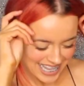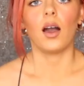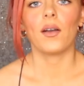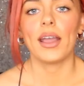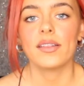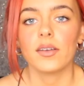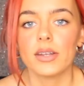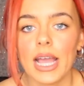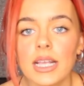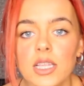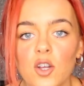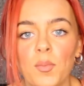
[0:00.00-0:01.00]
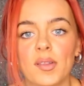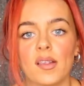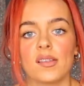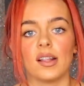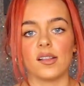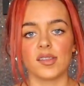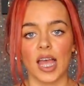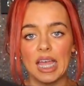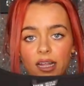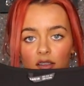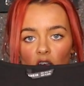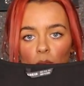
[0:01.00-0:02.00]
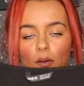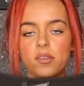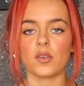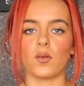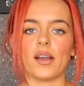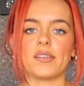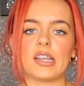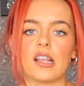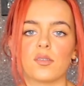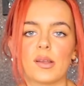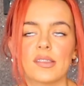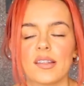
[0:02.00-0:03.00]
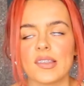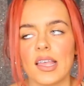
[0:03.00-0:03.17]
Okay, so next up is this little tank top. So what I did is I went to the